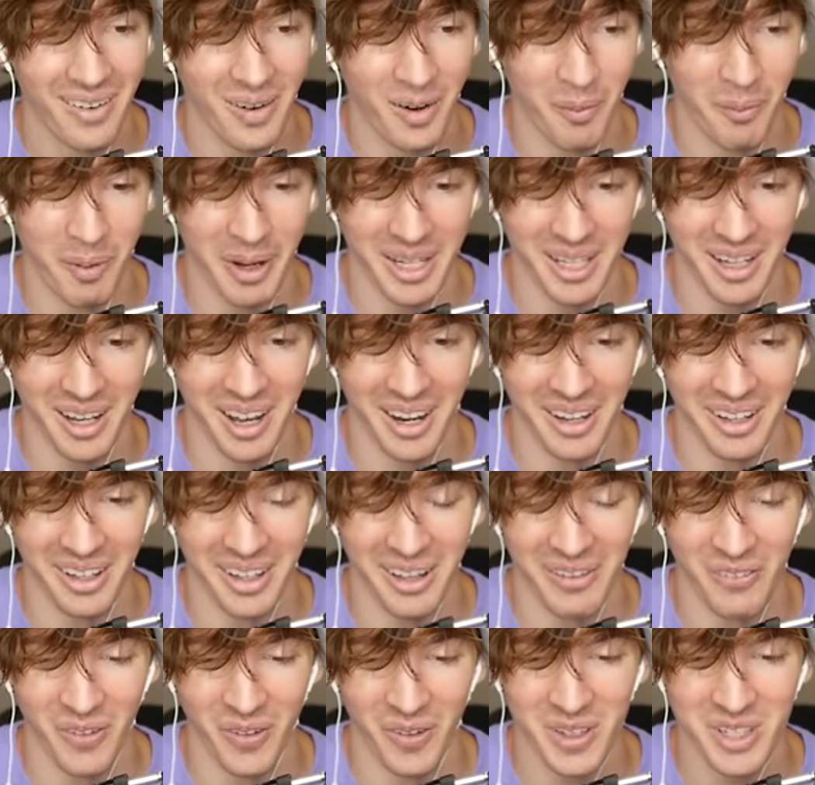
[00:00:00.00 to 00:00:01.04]
Oh my God,
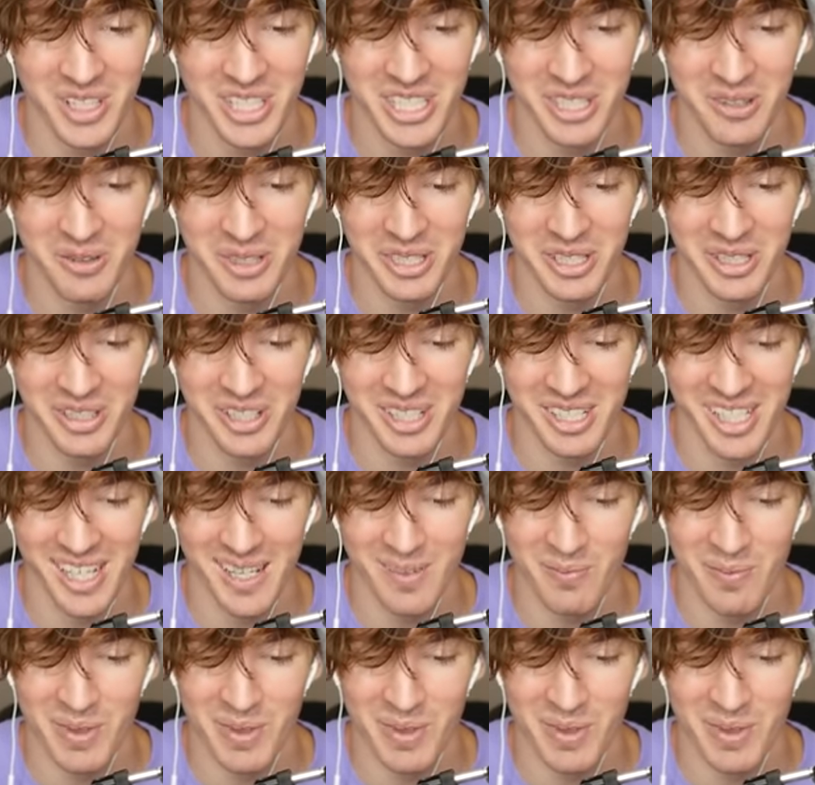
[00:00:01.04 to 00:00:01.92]
if only she was here to say